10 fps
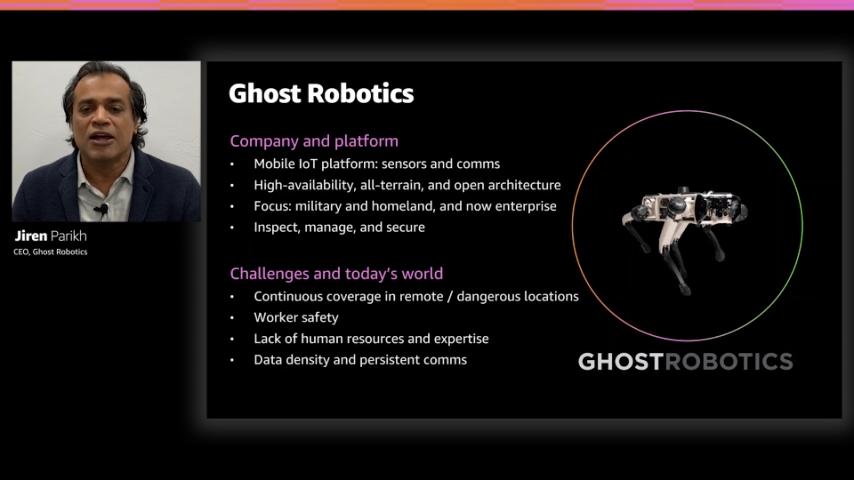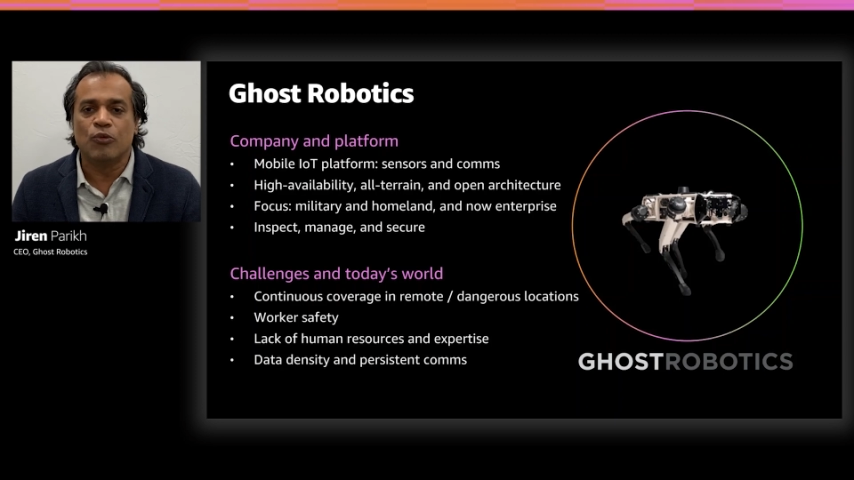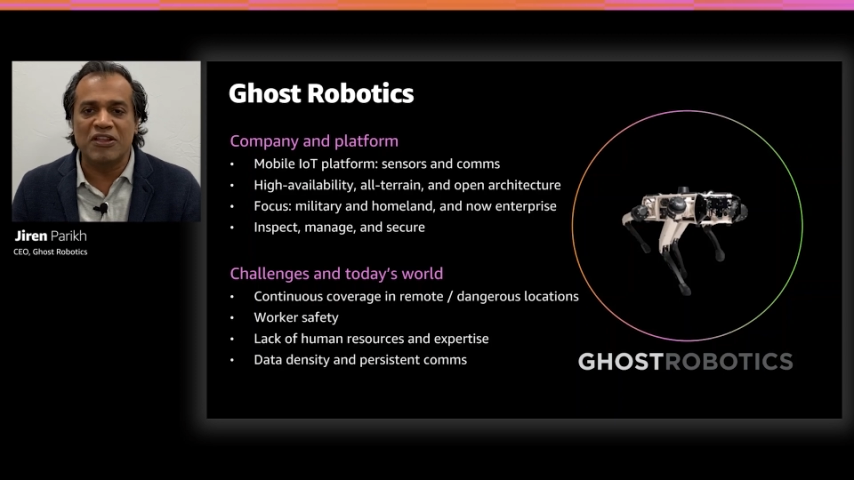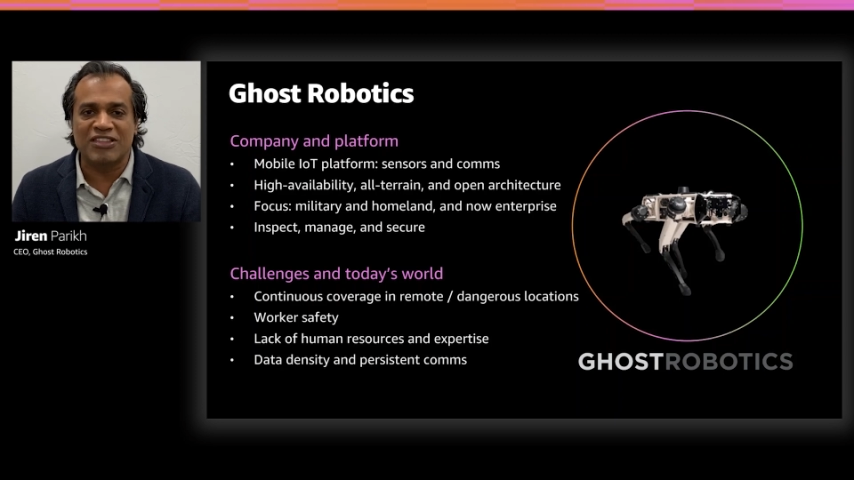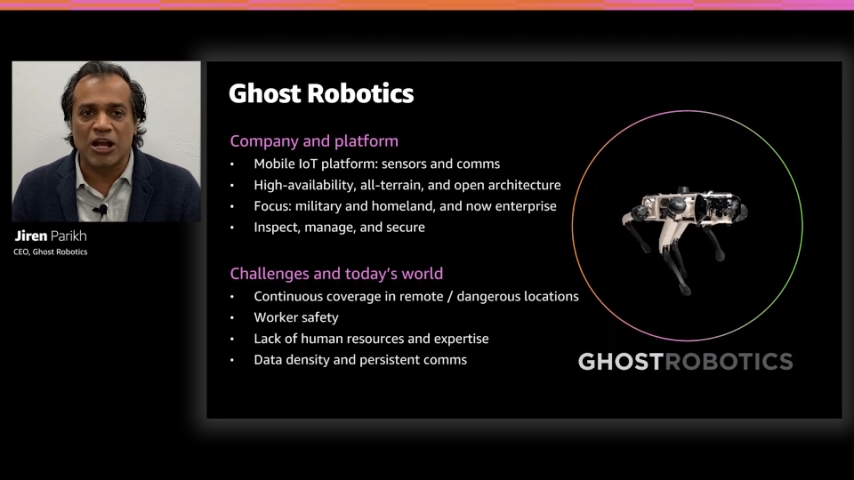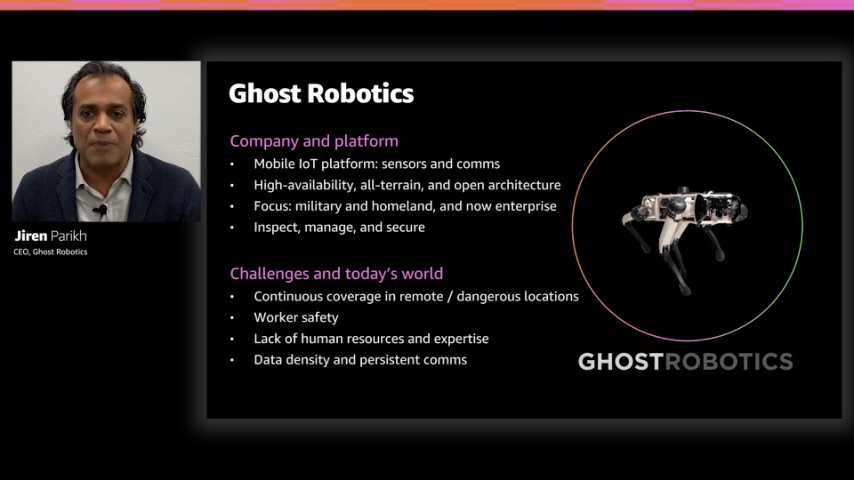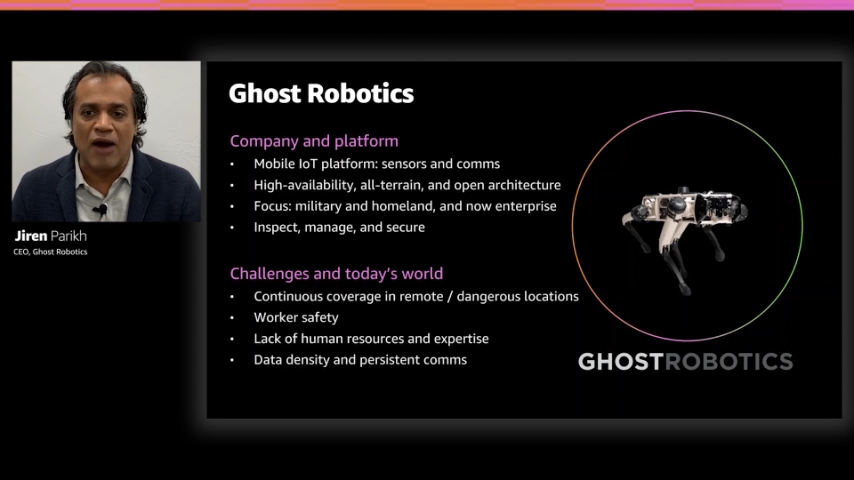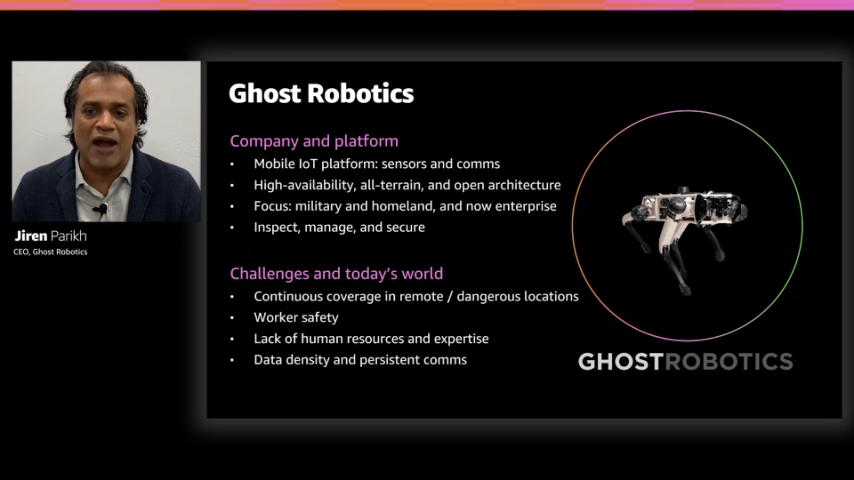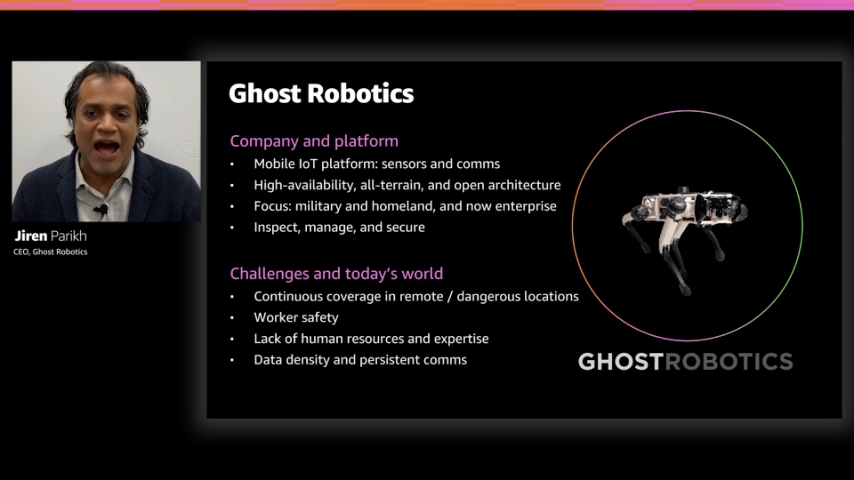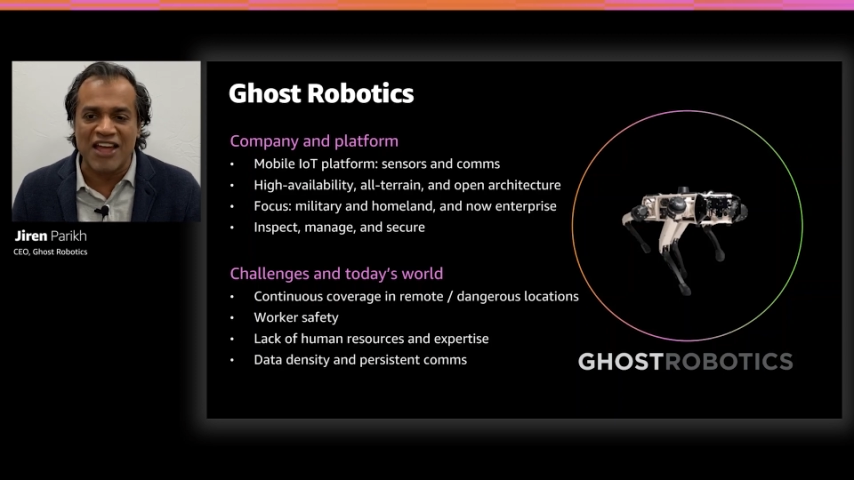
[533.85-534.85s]
we think
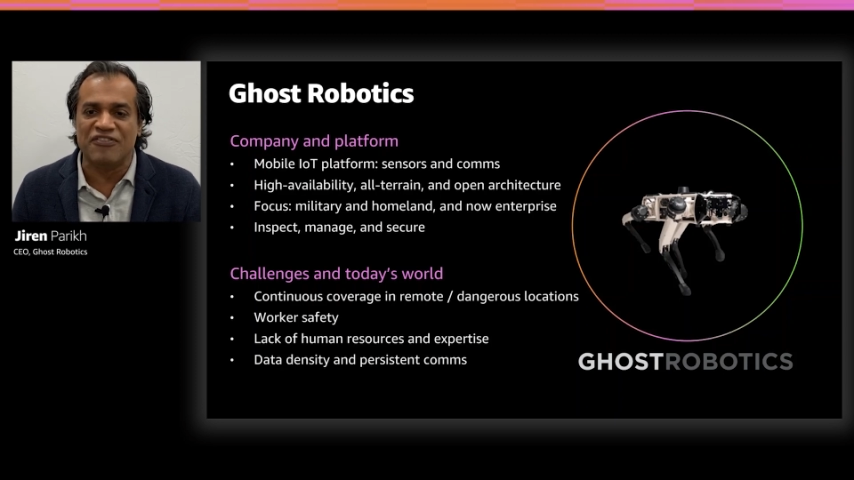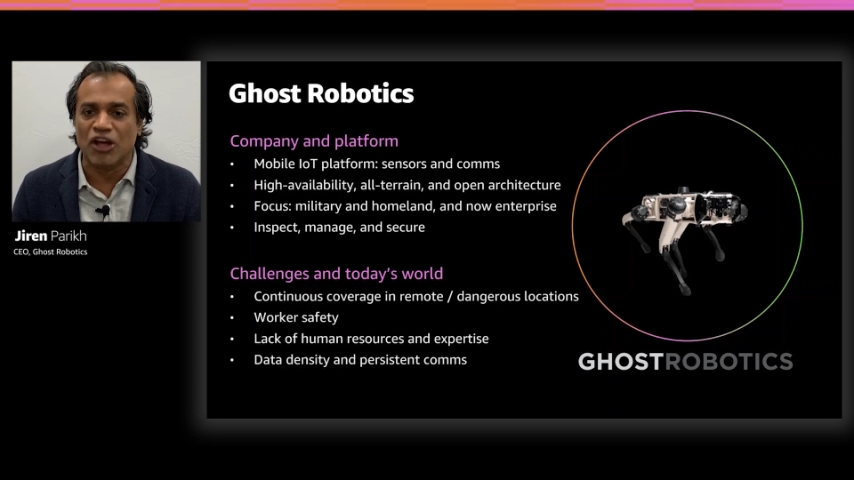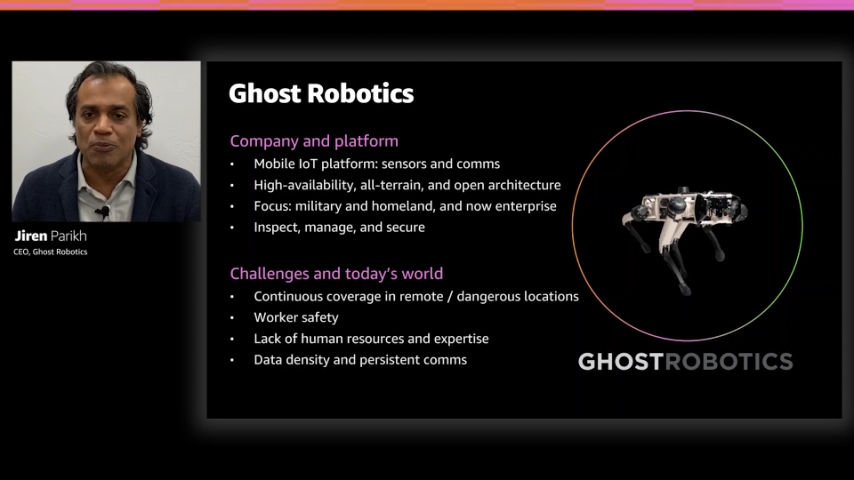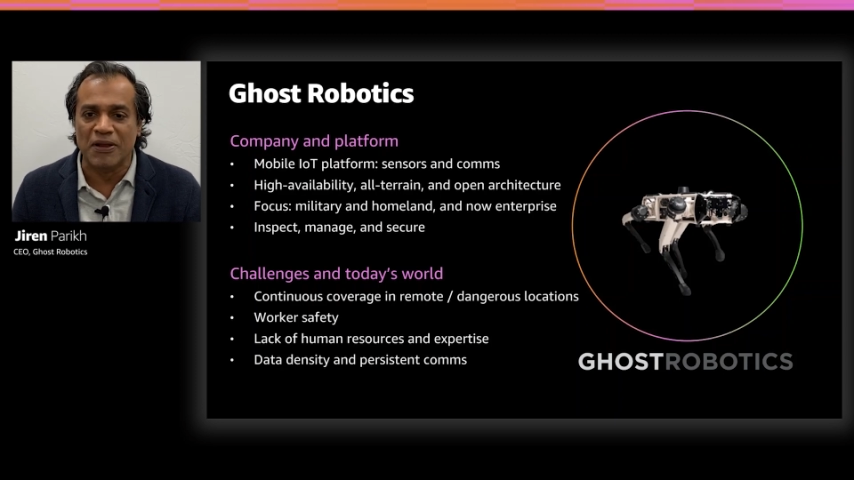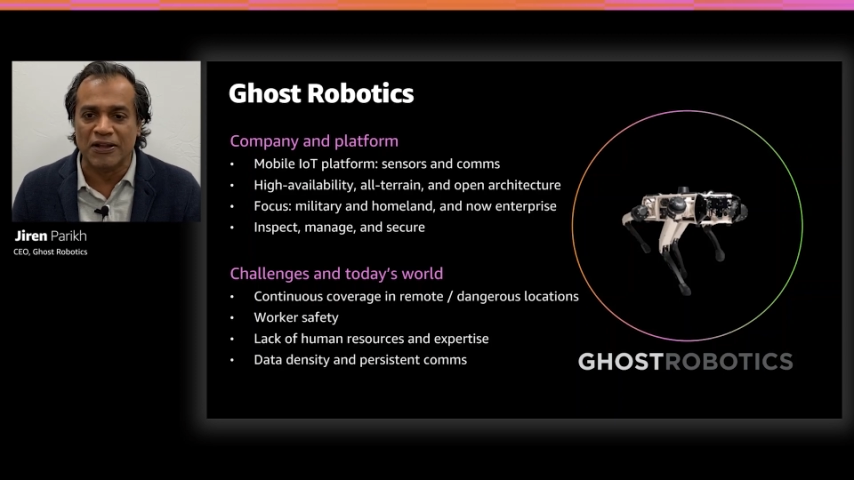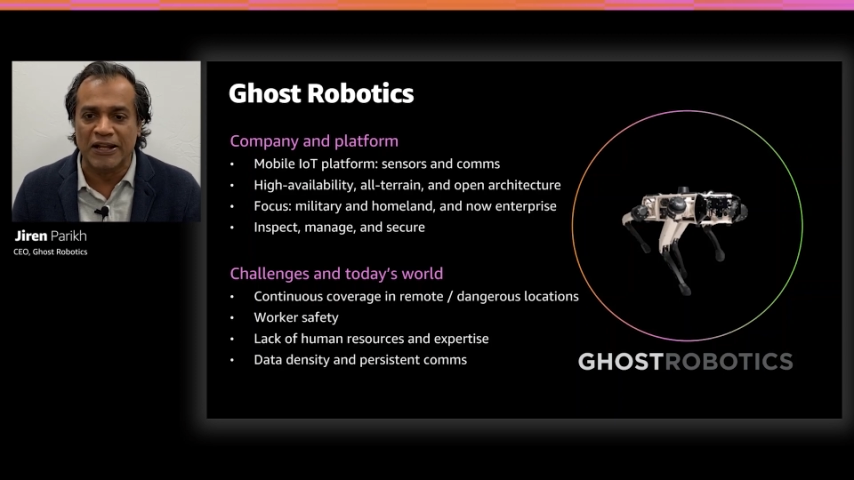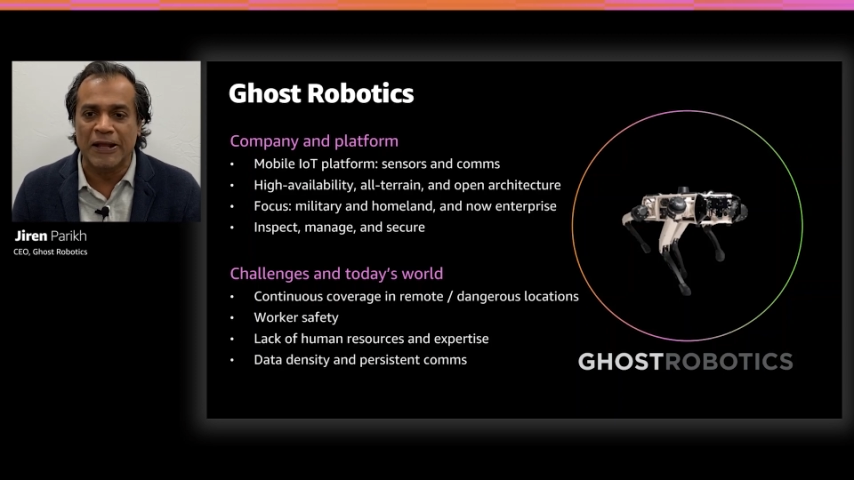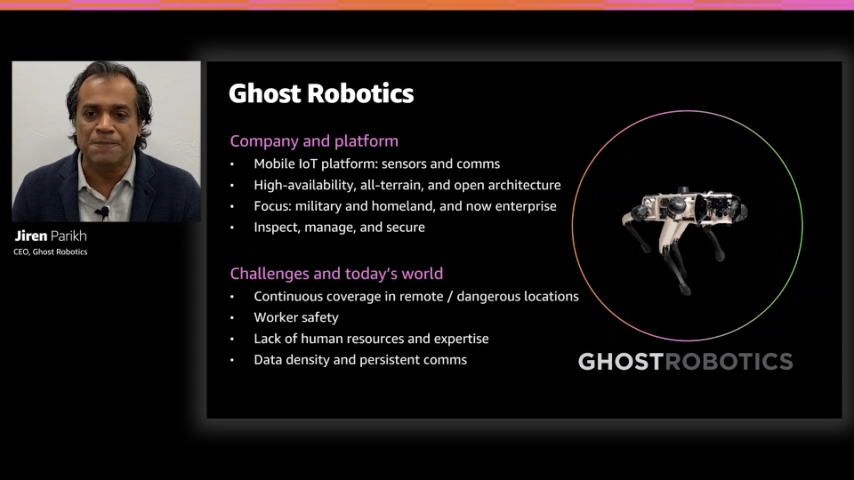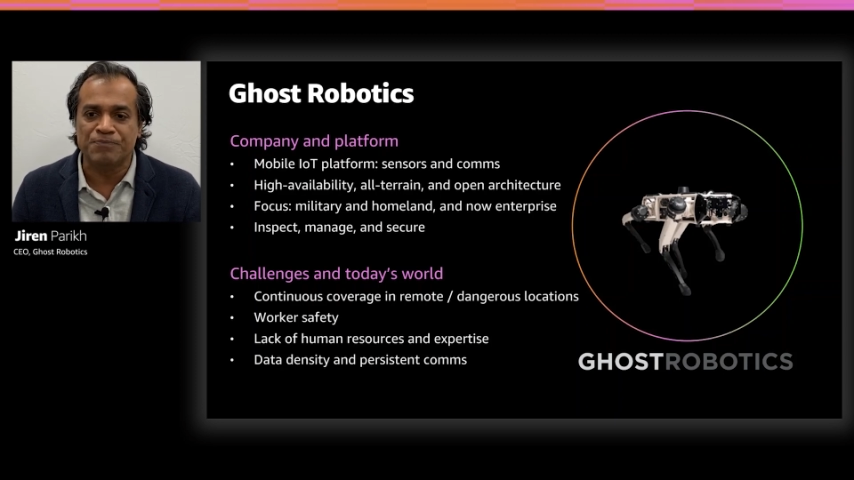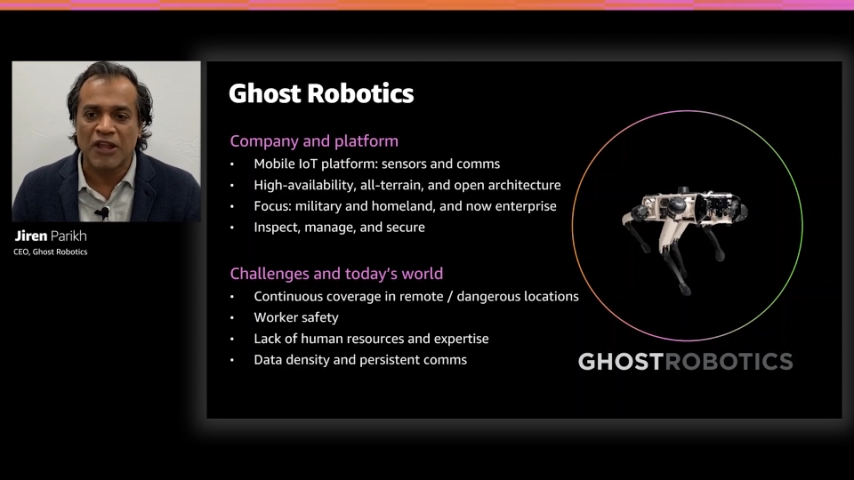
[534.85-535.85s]
about high
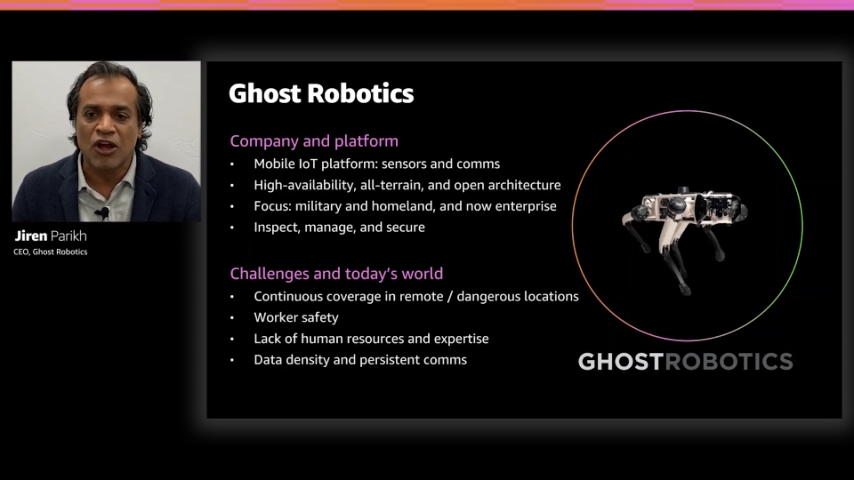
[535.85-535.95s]
availability,